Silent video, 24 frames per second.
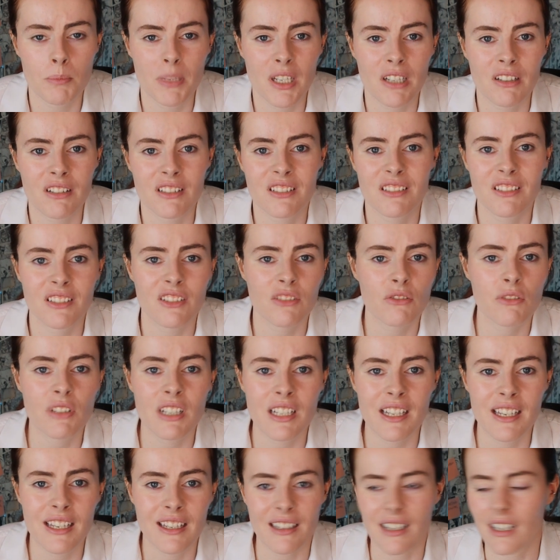because it's
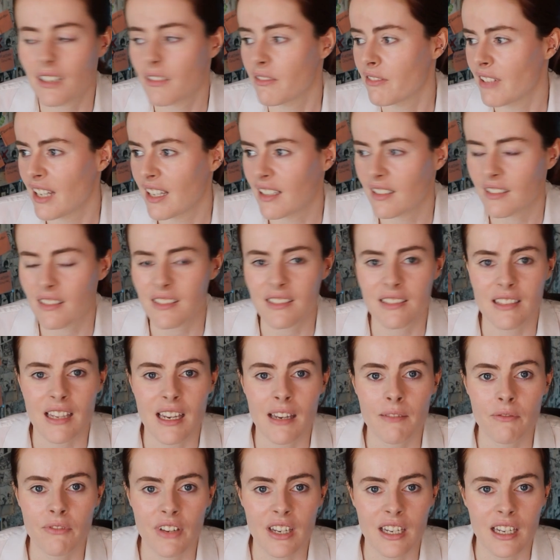really kind of like the
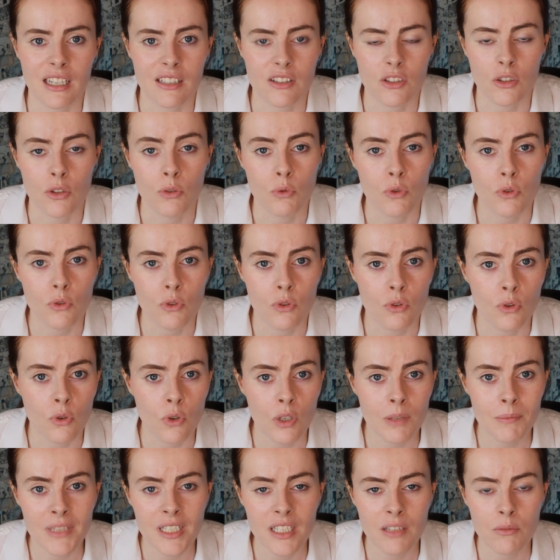same thing as you
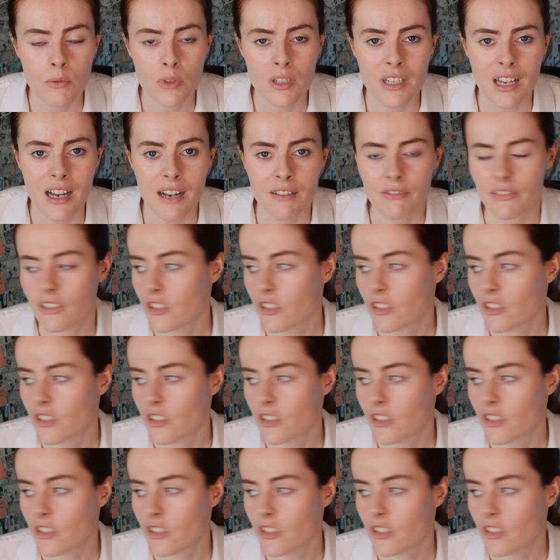normally would have.